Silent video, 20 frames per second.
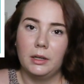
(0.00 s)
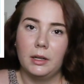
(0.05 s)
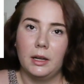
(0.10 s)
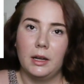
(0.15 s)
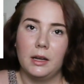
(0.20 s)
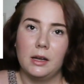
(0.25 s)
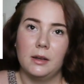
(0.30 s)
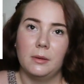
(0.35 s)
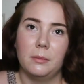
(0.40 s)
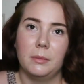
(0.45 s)

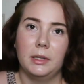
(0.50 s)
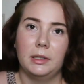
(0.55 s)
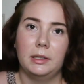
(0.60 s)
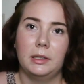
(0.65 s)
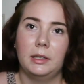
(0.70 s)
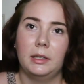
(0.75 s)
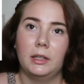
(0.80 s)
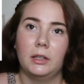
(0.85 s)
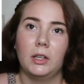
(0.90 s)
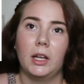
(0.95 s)
Um,
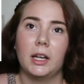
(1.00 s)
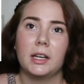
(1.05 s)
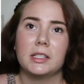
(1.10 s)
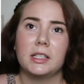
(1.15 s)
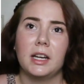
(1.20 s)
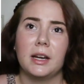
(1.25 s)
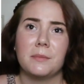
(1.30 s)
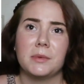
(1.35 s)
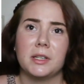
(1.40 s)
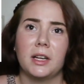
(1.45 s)
a lot of
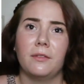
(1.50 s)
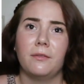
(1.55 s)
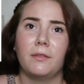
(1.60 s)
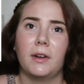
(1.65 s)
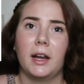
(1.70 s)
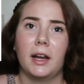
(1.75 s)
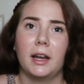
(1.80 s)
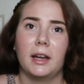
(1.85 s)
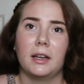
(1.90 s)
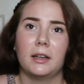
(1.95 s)
times I
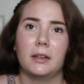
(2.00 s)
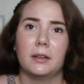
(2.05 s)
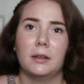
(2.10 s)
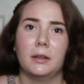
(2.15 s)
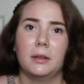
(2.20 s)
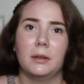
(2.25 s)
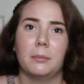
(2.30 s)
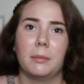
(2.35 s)
find